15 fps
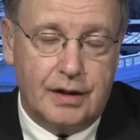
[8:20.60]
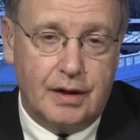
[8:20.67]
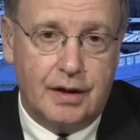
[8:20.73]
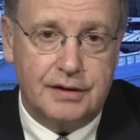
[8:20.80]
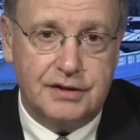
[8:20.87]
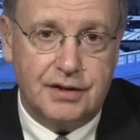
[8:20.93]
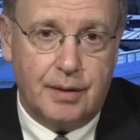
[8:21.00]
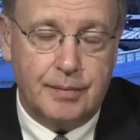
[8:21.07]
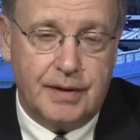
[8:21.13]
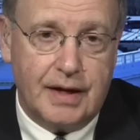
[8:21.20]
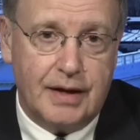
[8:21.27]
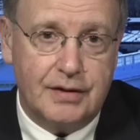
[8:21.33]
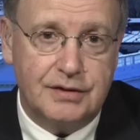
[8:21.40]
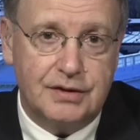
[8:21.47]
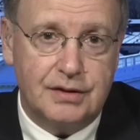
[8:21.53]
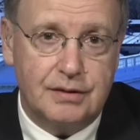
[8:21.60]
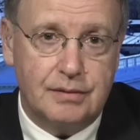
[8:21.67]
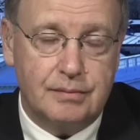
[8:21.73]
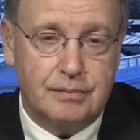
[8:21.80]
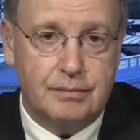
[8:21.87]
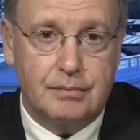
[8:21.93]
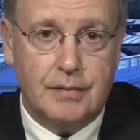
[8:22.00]
some counts and
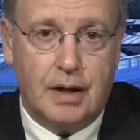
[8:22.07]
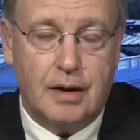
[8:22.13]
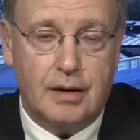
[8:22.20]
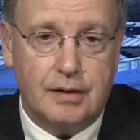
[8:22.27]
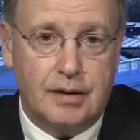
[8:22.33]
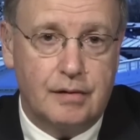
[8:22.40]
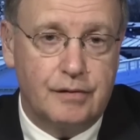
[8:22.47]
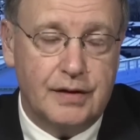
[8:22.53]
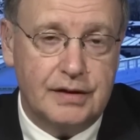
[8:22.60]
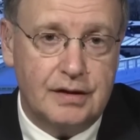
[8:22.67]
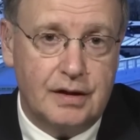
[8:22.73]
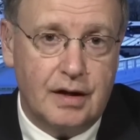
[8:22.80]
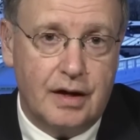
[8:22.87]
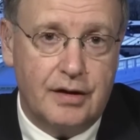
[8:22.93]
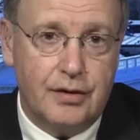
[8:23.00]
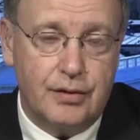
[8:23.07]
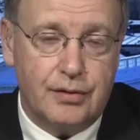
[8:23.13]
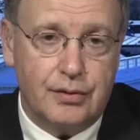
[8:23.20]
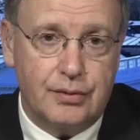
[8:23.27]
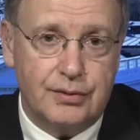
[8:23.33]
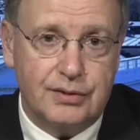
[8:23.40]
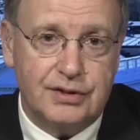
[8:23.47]
uh, convicting on
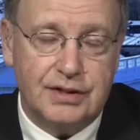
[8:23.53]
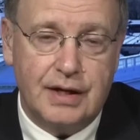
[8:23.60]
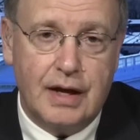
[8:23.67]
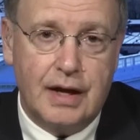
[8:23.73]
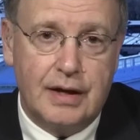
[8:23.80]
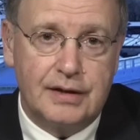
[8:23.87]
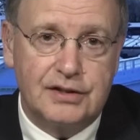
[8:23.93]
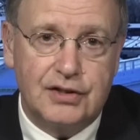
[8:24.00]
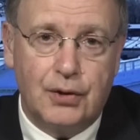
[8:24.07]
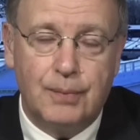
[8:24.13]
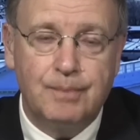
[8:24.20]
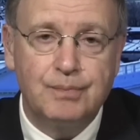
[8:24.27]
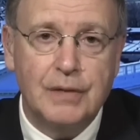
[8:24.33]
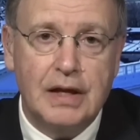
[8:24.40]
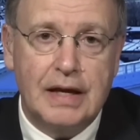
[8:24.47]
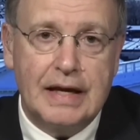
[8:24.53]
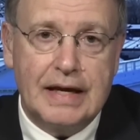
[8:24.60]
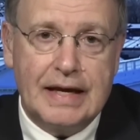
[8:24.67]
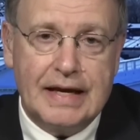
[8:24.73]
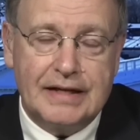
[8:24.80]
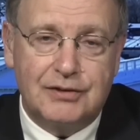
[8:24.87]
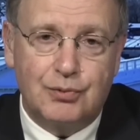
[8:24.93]
others. So
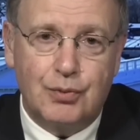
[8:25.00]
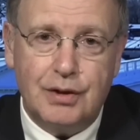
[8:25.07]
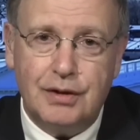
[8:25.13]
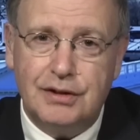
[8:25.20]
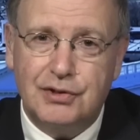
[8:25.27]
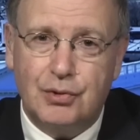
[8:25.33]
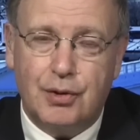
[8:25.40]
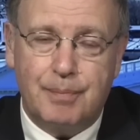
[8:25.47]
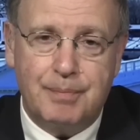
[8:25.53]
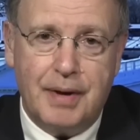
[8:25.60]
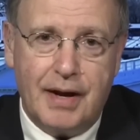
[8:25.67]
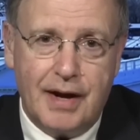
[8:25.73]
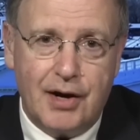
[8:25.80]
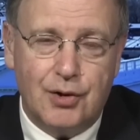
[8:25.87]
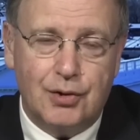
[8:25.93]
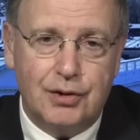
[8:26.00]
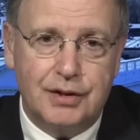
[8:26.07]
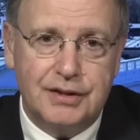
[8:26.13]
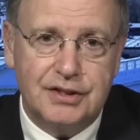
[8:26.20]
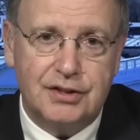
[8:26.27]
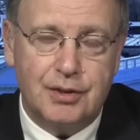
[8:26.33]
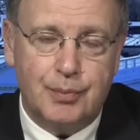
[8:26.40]
it's really sort of
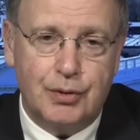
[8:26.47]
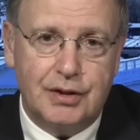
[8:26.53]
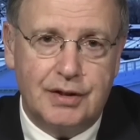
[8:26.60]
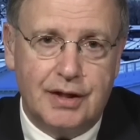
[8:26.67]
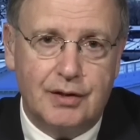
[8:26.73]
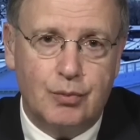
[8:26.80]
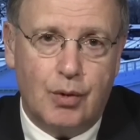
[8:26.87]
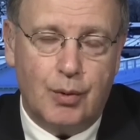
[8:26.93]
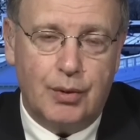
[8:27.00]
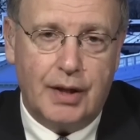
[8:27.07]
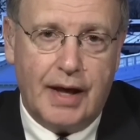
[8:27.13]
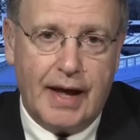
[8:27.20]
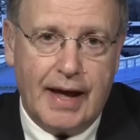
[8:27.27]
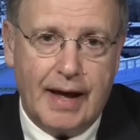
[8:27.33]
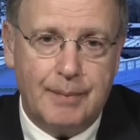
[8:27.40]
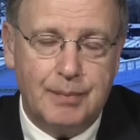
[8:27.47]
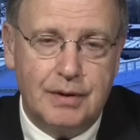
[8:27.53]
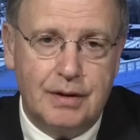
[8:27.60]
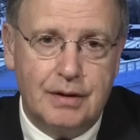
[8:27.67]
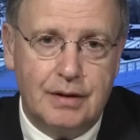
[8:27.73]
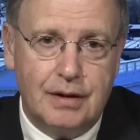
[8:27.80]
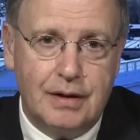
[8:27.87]
perilous to predict what will
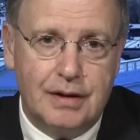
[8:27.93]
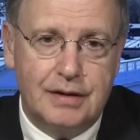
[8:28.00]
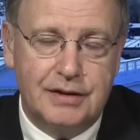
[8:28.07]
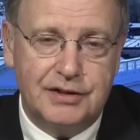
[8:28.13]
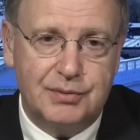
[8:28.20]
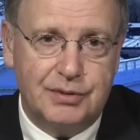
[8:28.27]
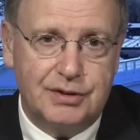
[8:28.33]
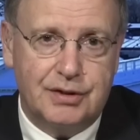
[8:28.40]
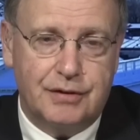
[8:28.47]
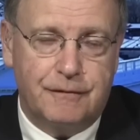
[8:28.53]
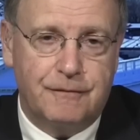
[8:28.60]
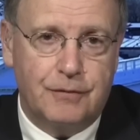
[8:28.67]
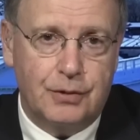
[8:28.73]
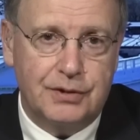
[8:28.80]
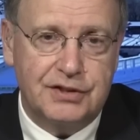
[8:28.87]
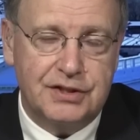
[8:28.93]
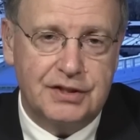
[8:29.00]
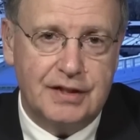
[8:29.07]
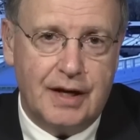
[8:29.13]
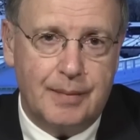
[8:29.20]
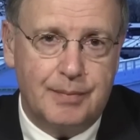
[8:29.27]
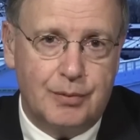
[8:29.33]
happen. This was the first
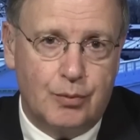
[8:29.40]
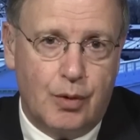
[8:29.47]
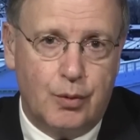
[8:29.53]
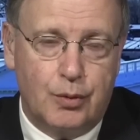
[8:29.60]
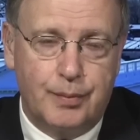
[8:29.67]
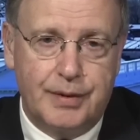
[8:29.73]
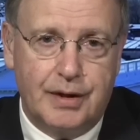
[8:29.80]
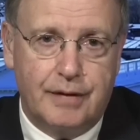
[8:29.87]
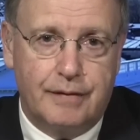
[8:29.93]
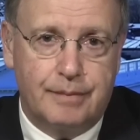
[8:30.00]
step in what will be a